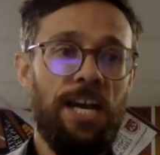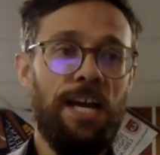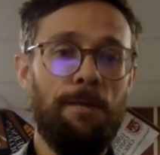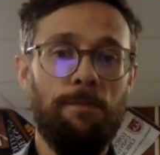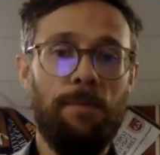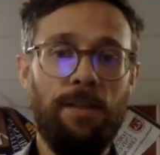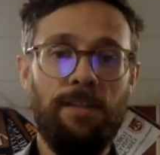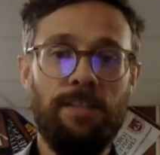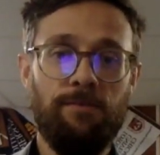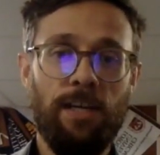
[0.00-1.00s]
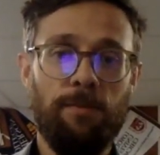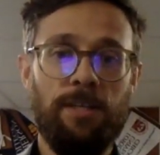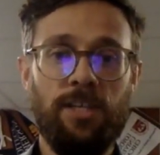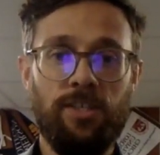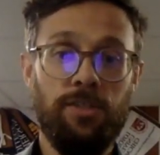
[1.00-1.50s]
and these
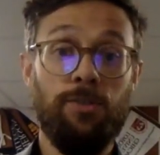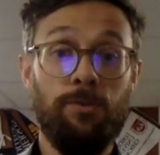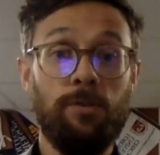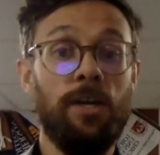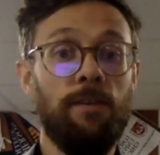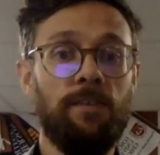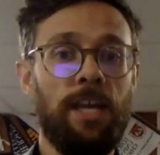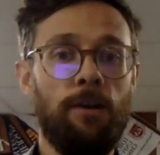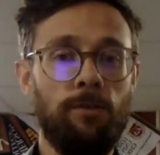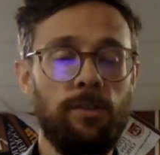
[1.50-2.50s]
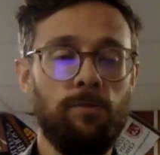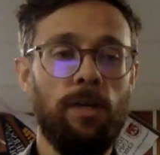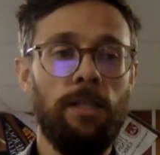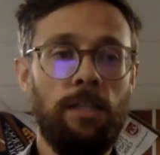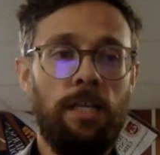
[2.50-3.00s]
recommendations do kind of count as
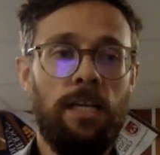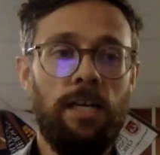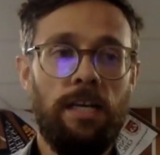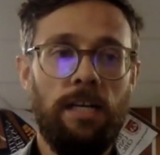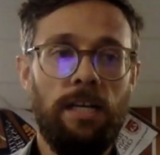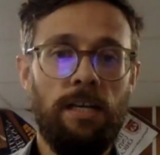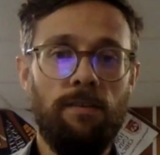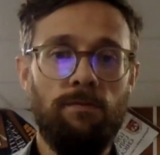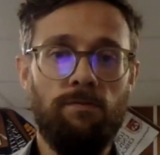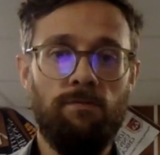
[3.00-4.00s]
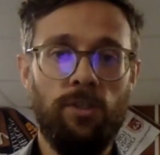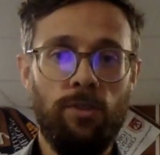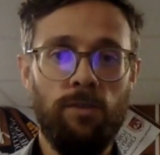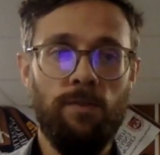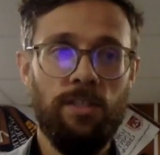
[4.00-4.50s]
well for
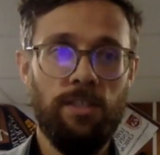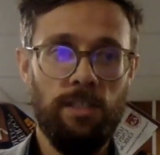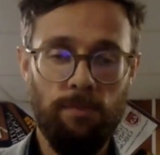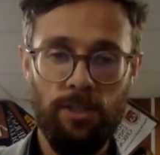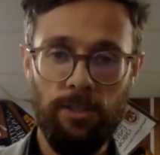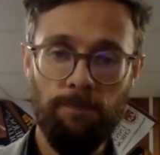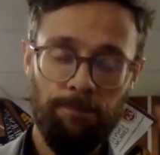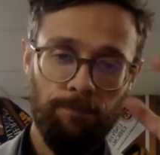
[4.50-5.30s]
university admission.